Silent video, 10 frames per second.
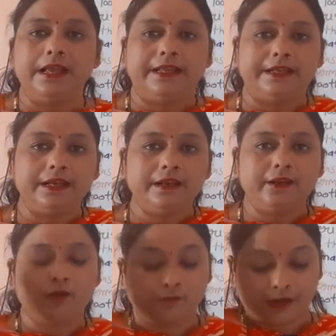in
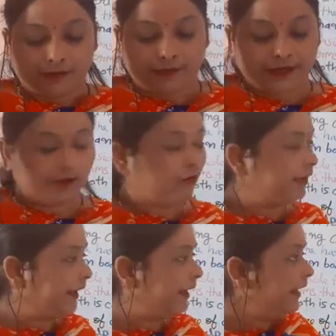human being.
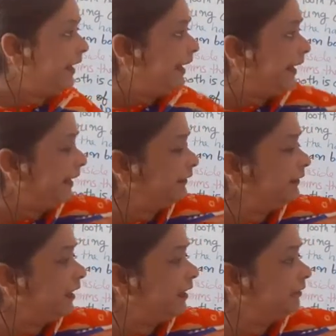Okay. In
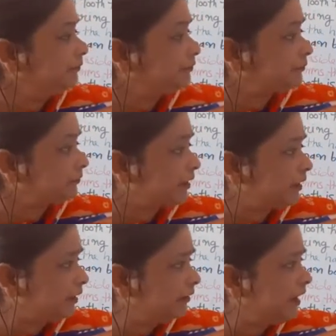
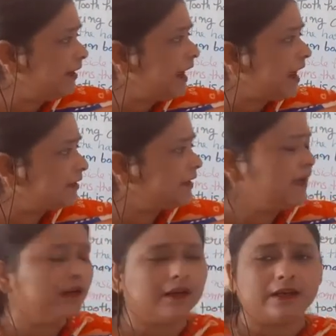the next
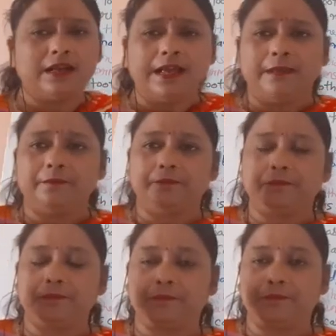layer
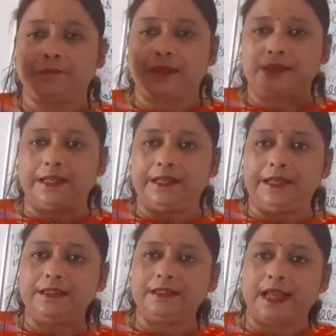present
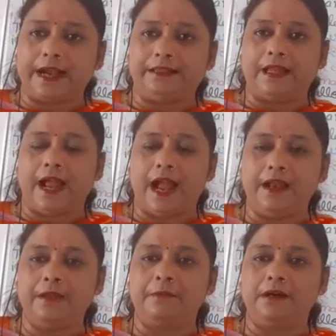inside the
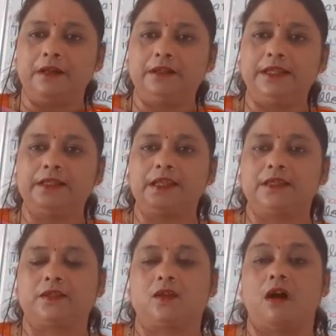enamel, this
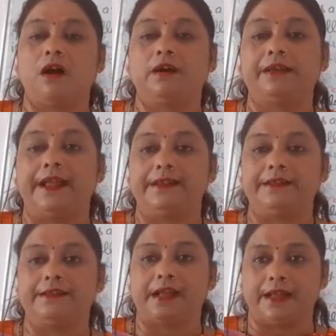is called
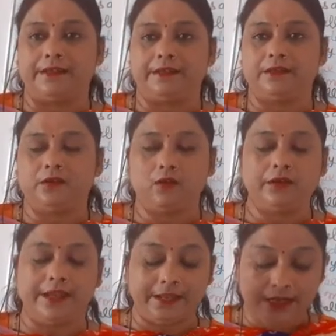dentine.
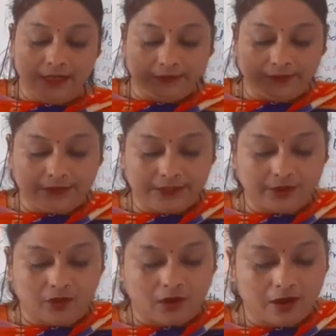Okay, this
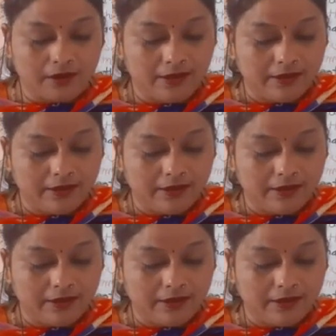is called